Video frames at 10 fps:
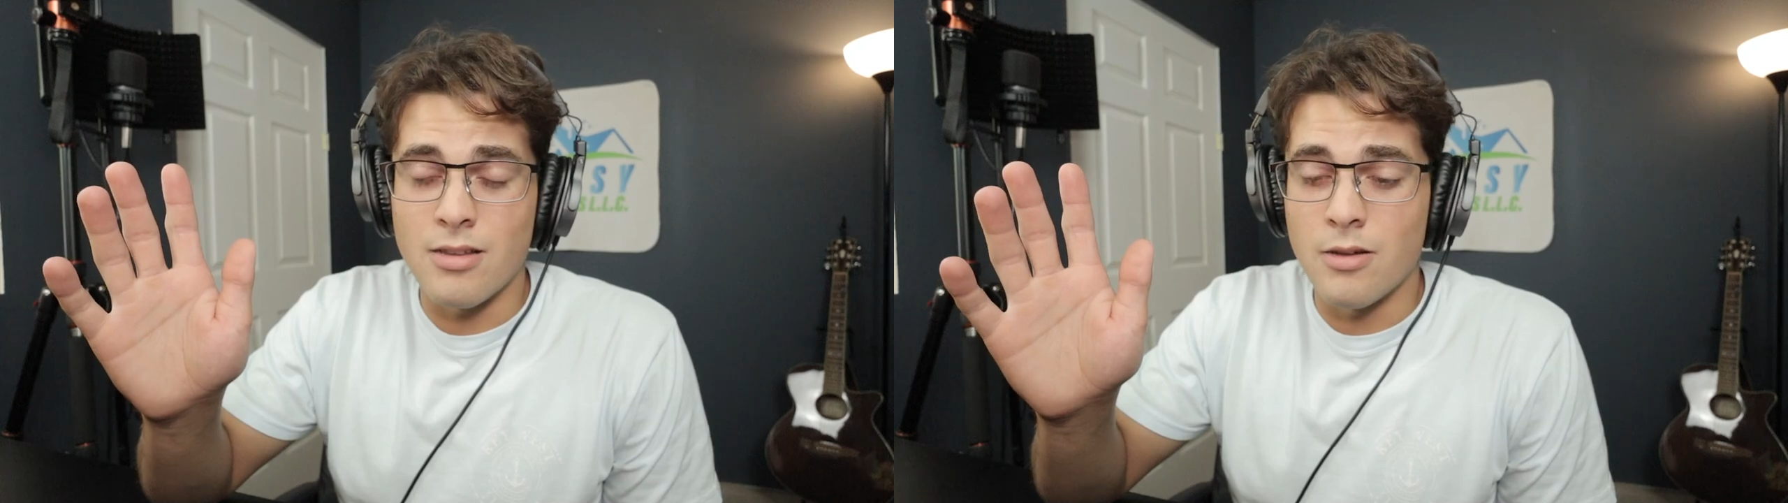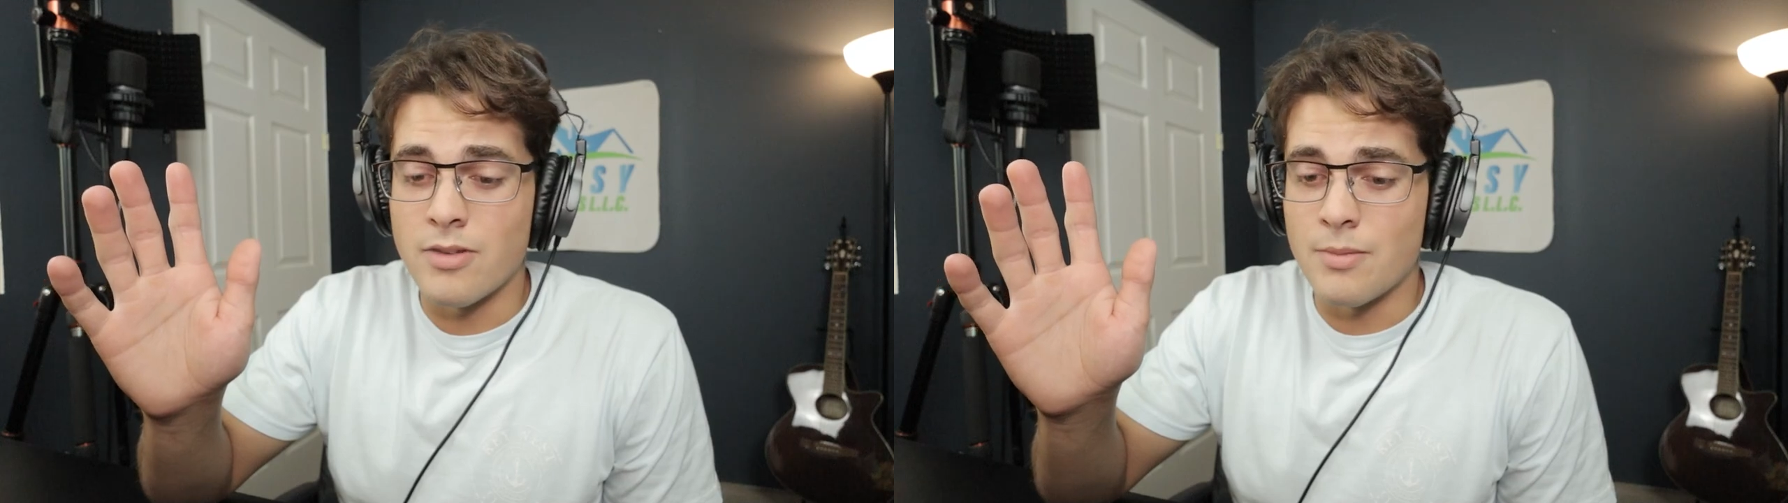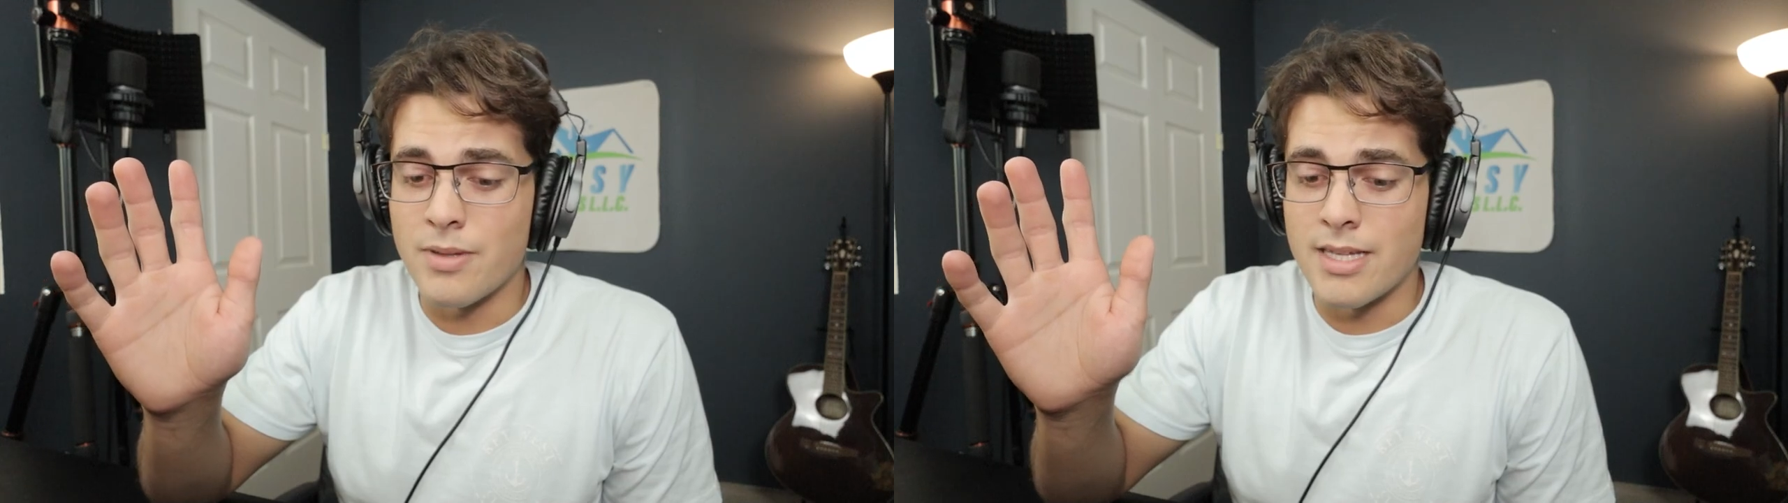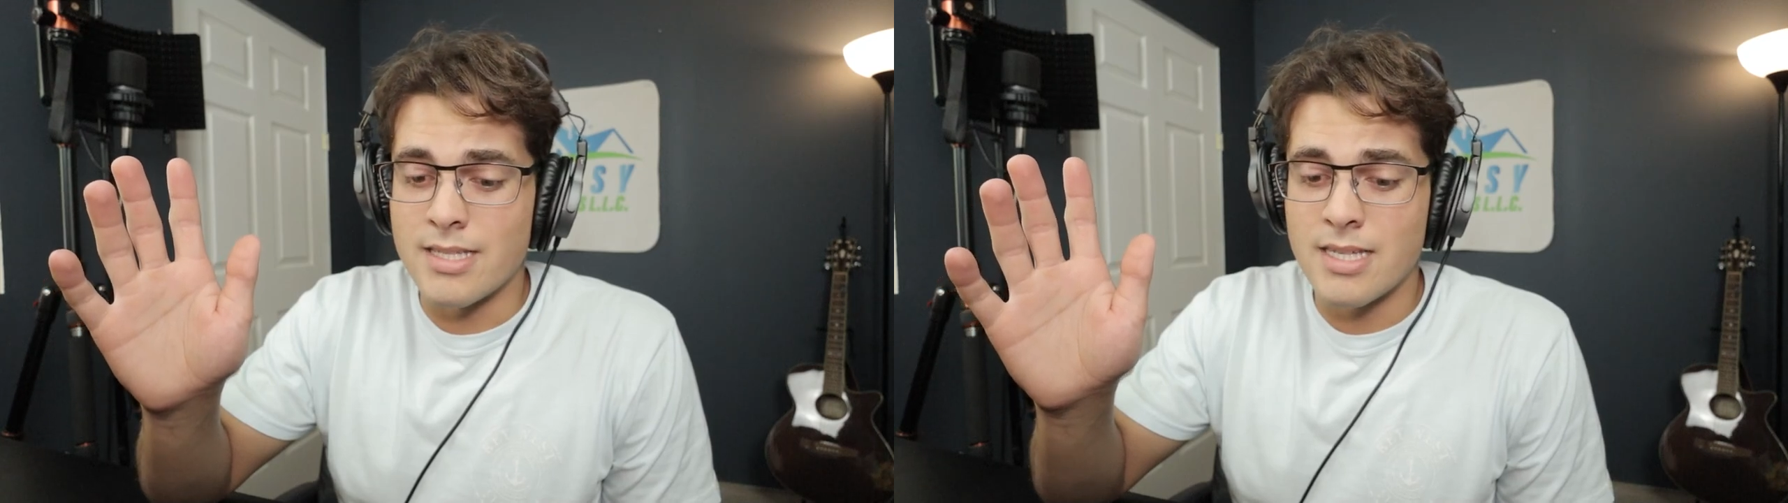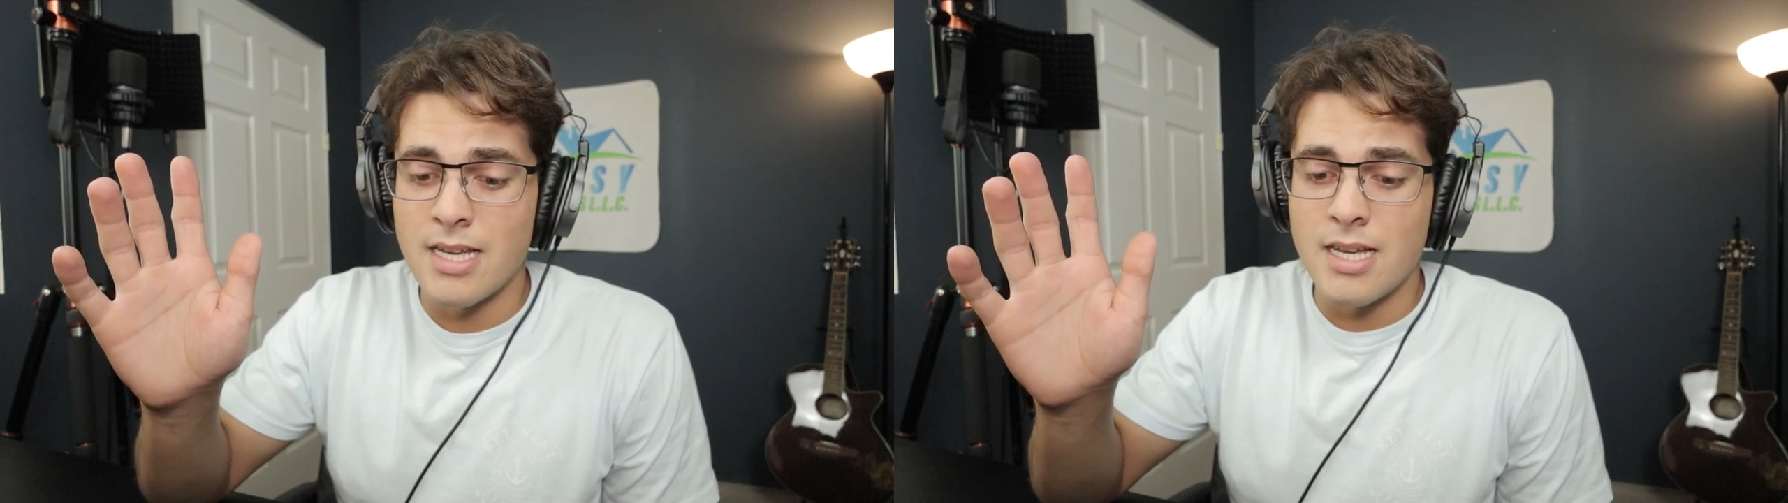all over the
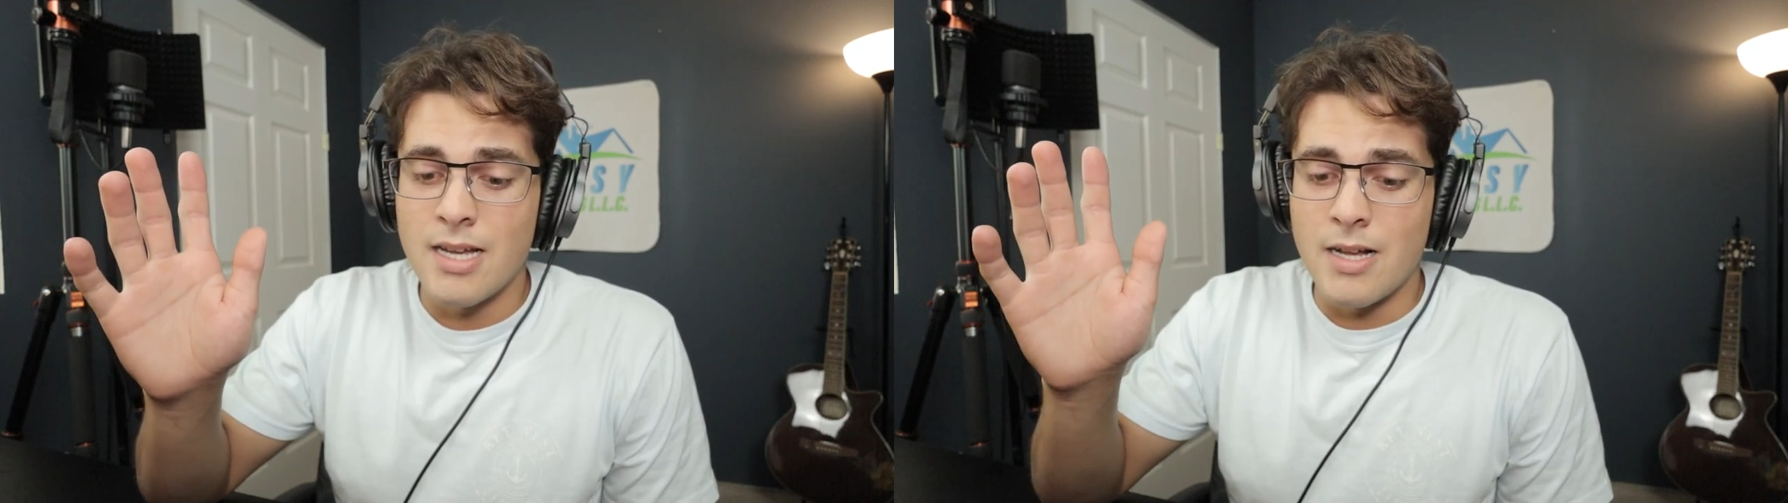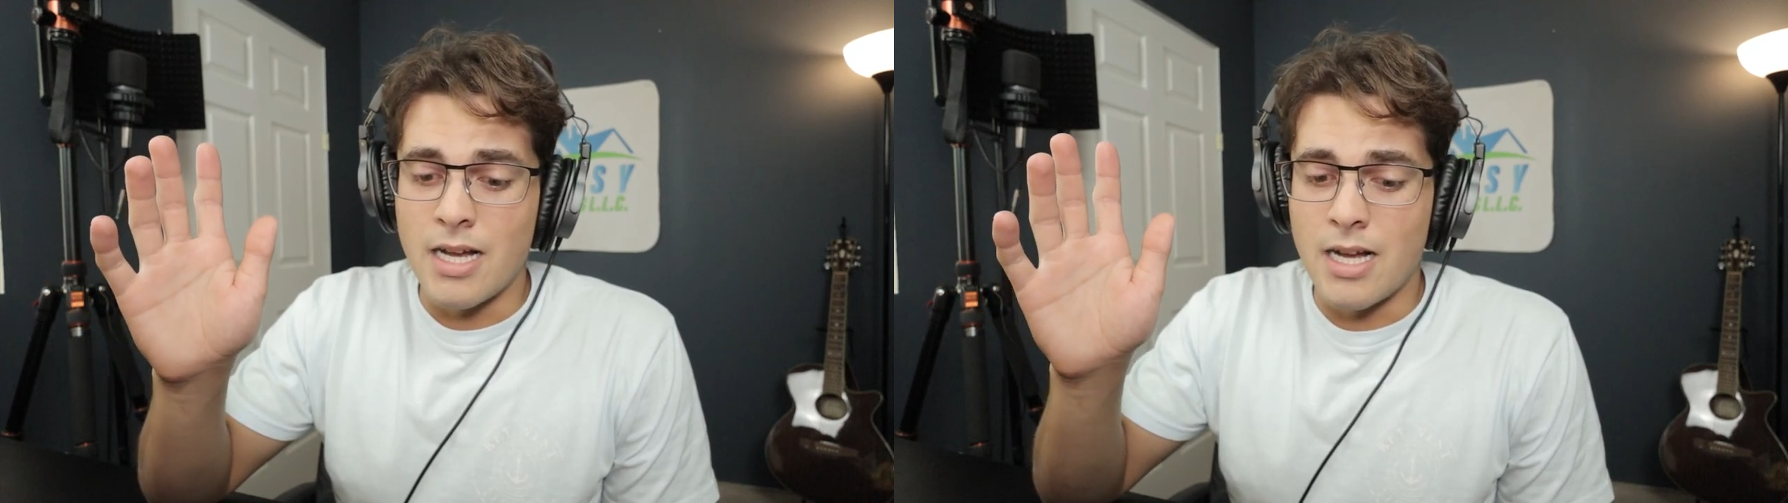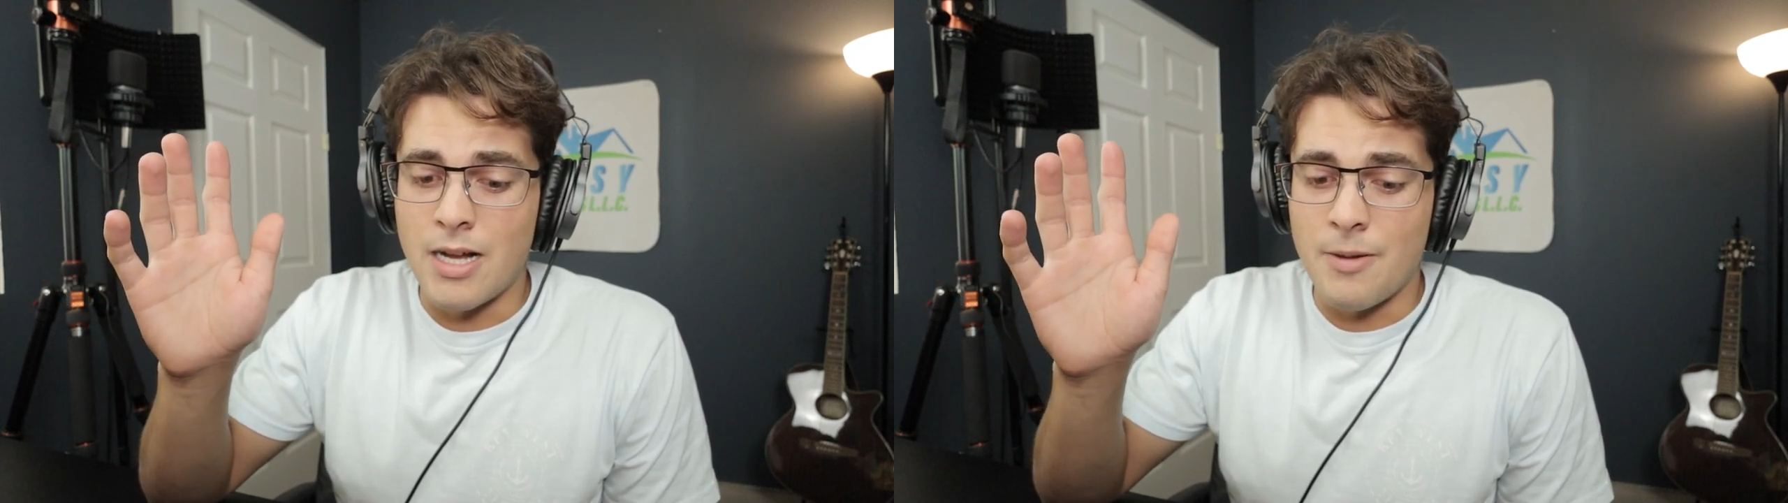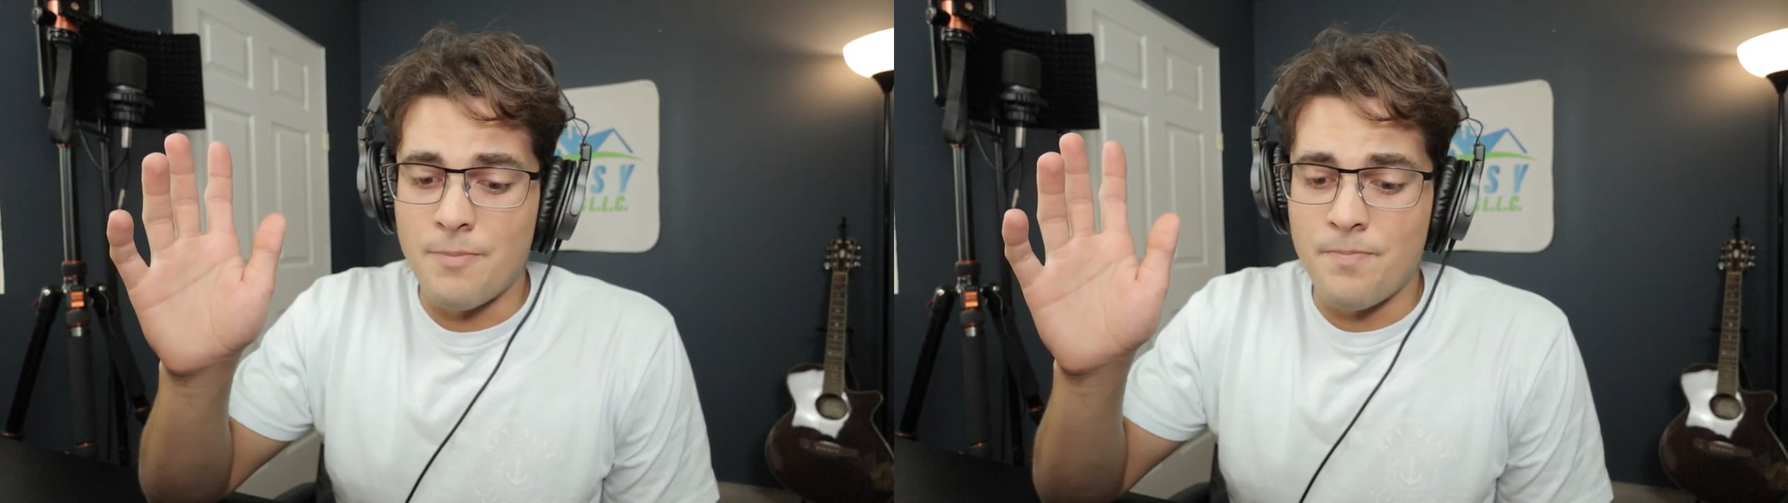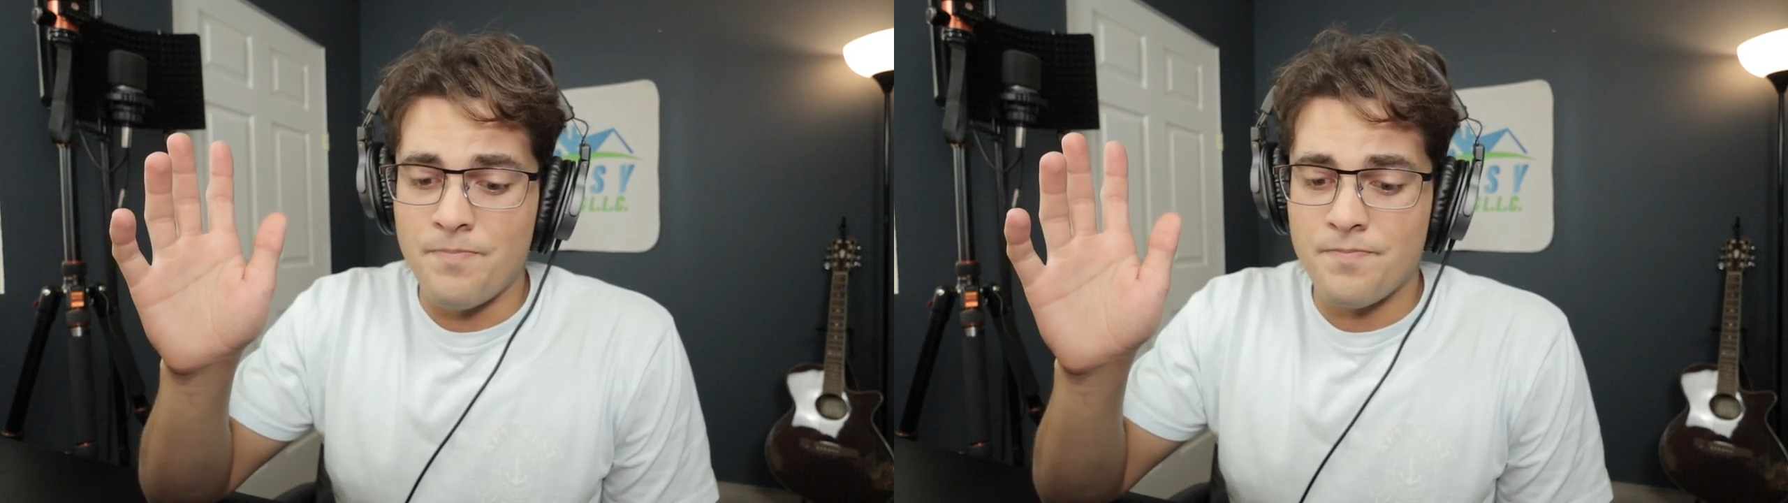place. I